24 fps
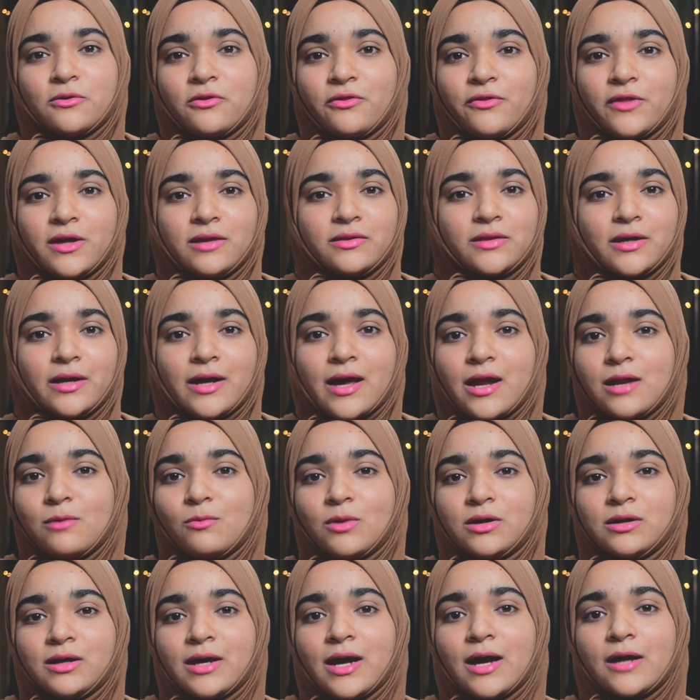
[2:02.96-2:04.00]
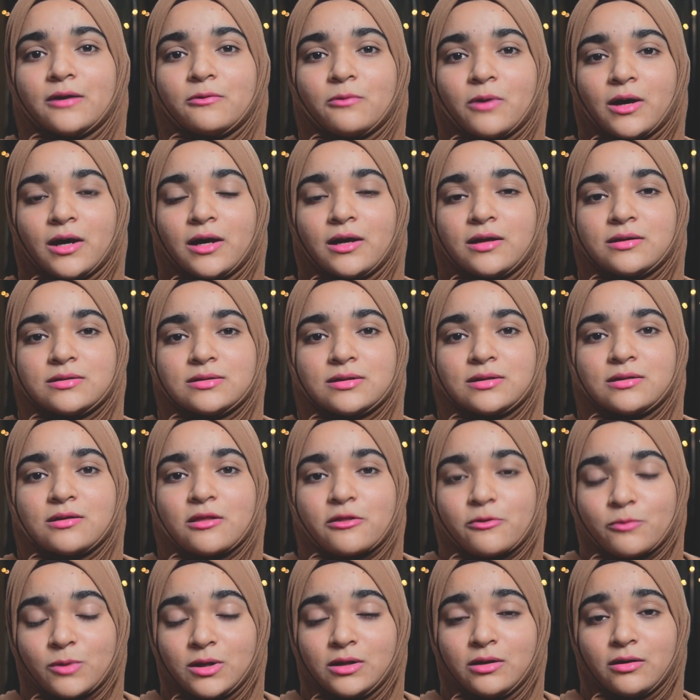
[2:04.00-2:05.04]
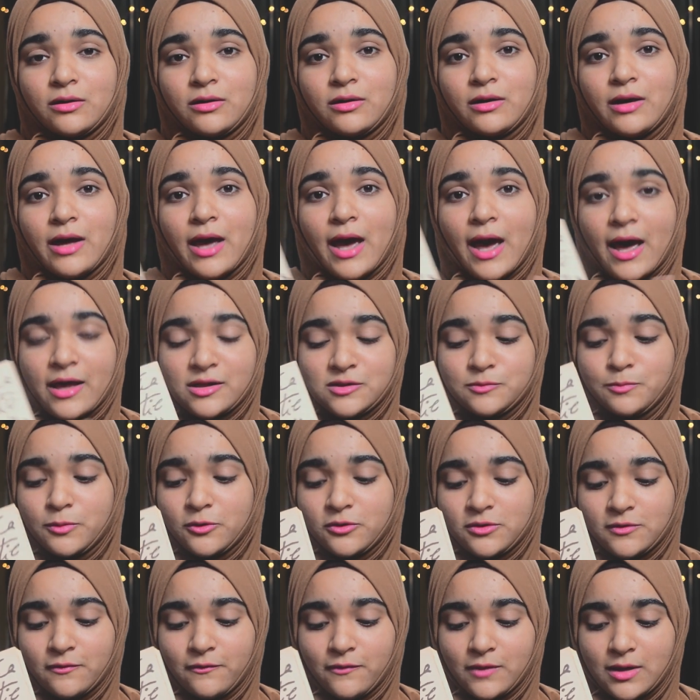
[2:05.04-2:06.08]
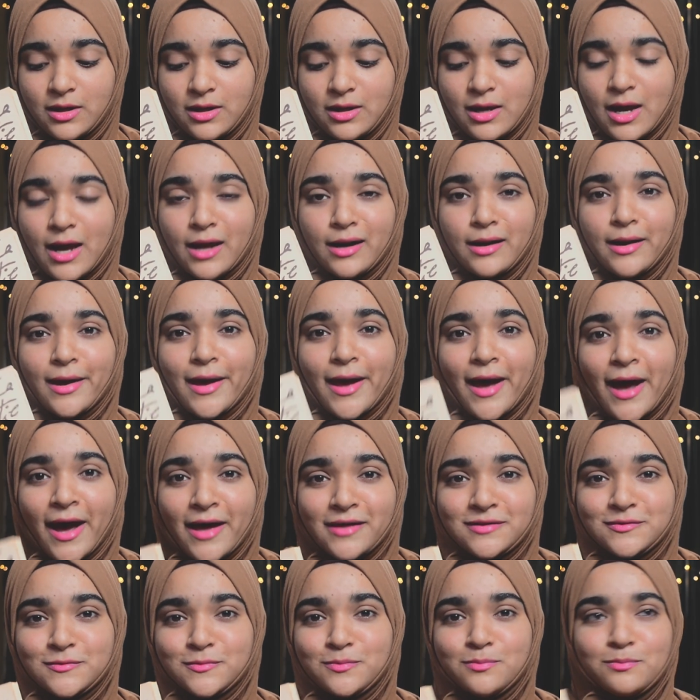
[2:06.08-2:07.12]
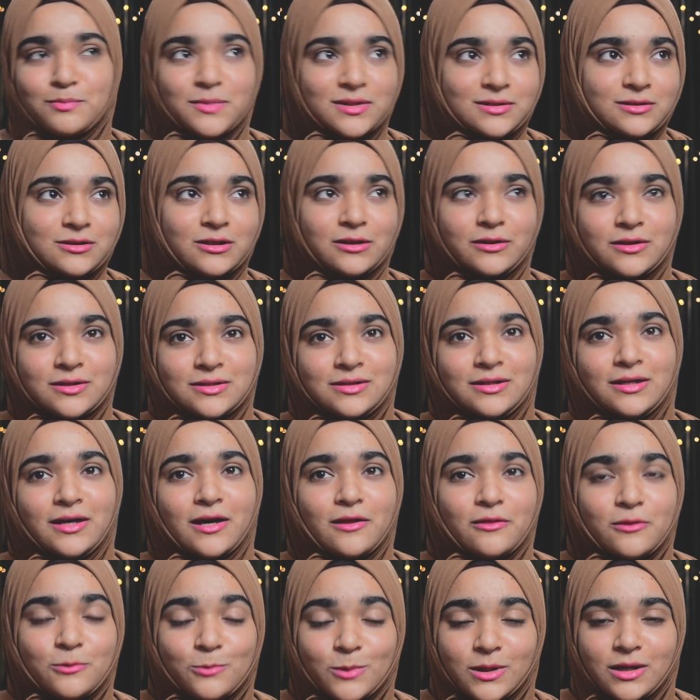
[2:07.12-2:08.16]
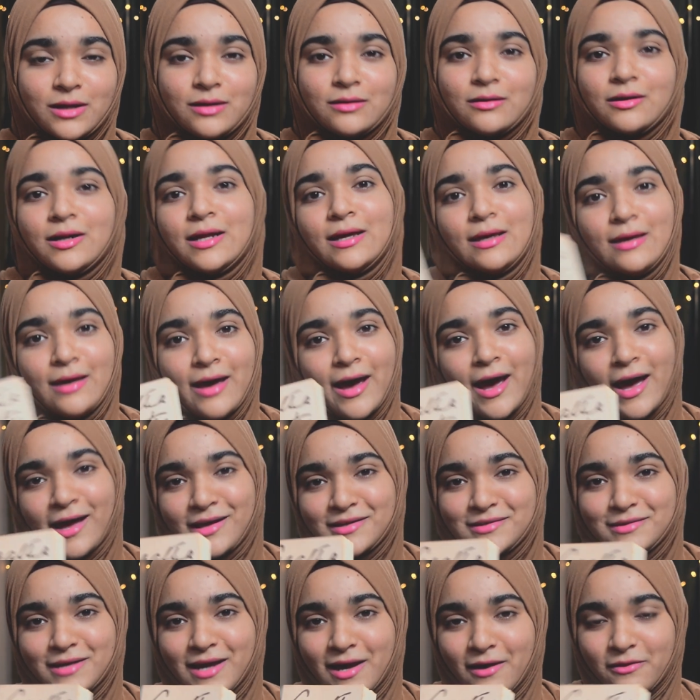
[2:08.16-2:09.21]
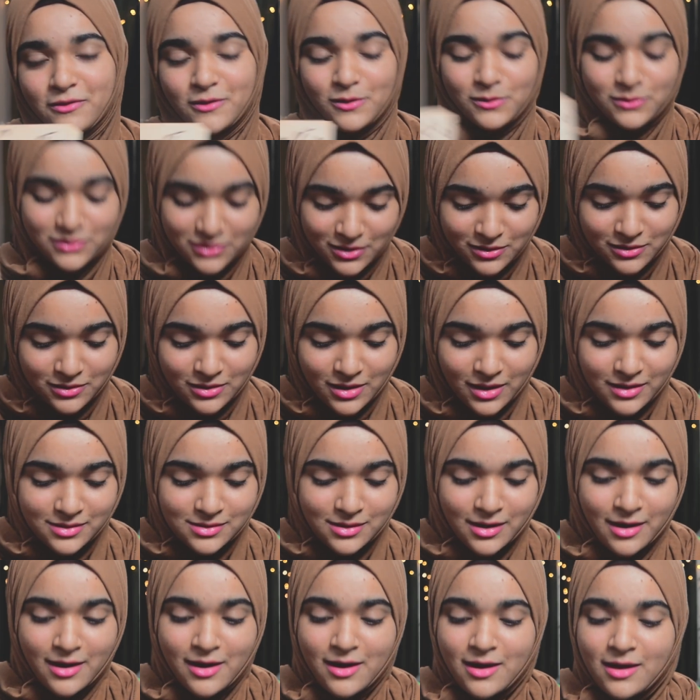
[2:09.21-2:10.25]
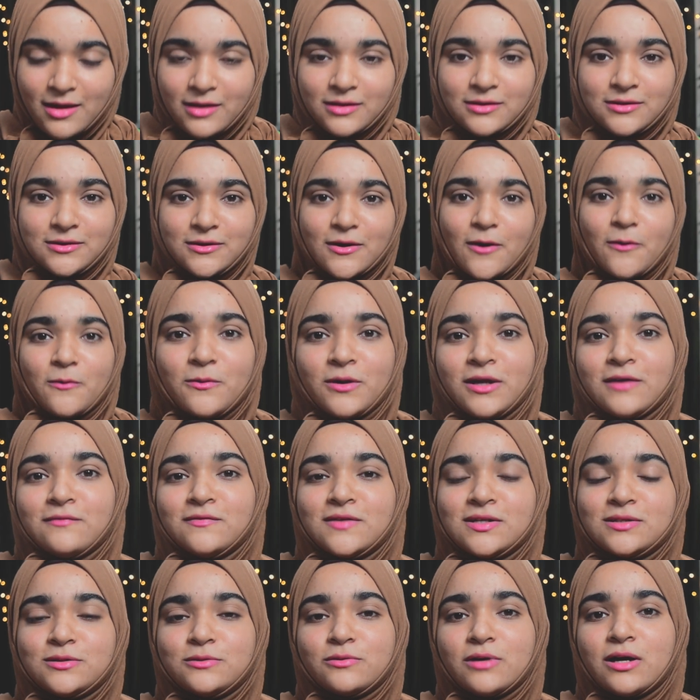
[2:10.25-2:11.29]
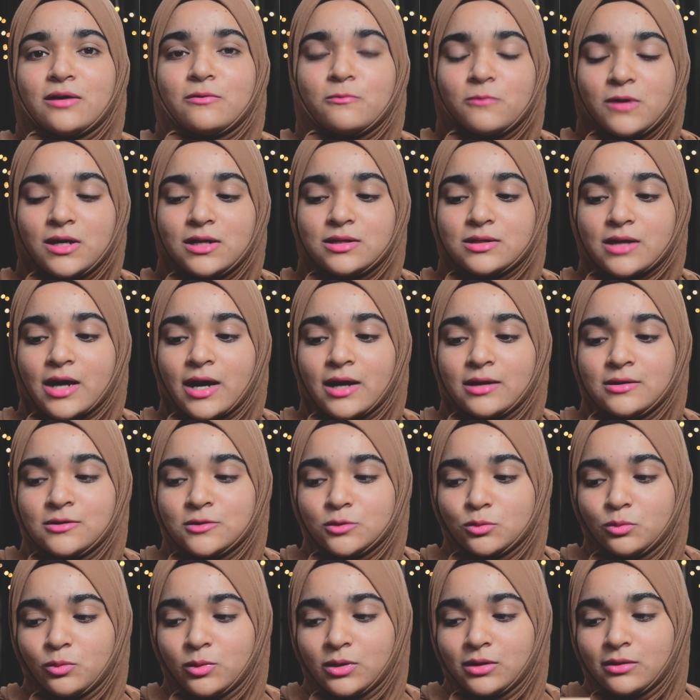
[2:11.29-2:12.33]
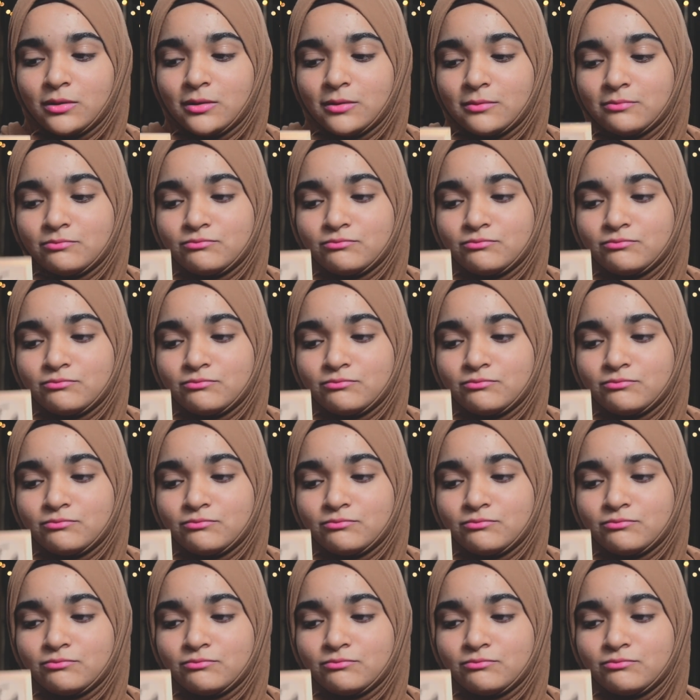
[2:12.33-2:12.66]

think that anyone can write thriller as beautifully and as mysteriously and thrillingly as Agatha Christie does. So give this a read and you will